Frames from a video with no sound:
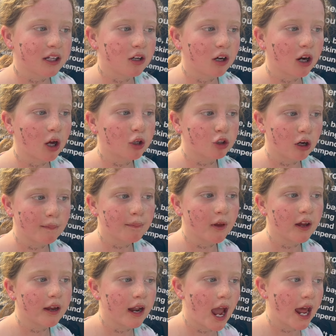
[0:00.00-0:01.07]
got
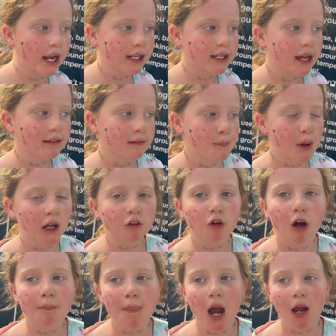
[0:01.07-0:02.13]
adopted and gets picked
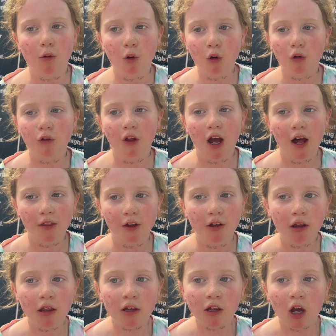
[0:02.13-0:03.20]
on by all the others.
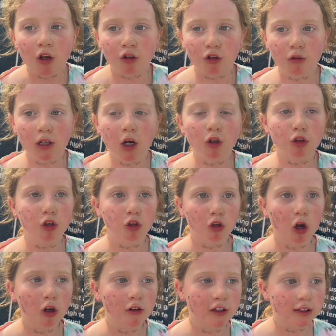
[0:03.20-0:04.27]
So he got so
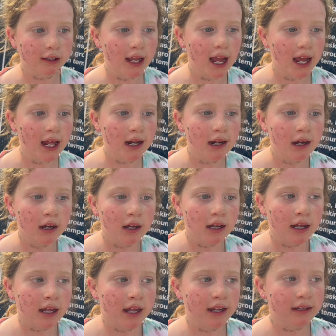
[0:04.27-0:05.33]
scared,
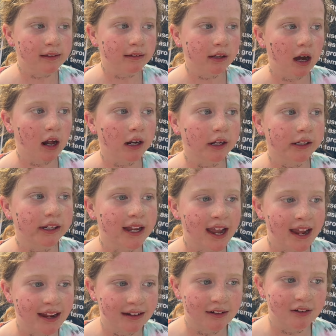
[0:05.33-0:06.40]
he started
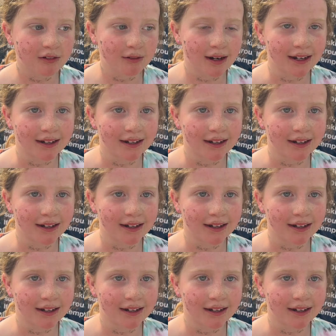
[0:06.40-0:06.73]
cantering.